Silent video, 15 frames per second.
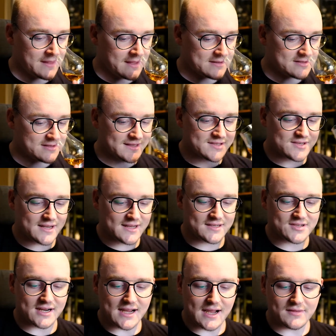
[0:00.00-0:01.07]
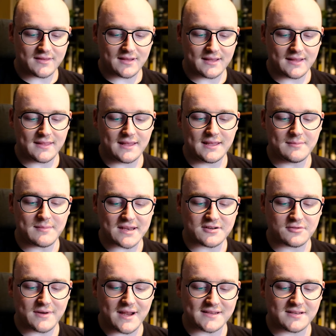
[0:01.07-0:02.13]
So let's check out the
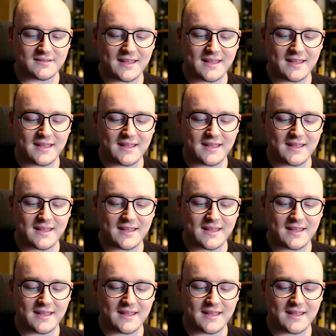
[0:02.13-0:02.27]
maturation.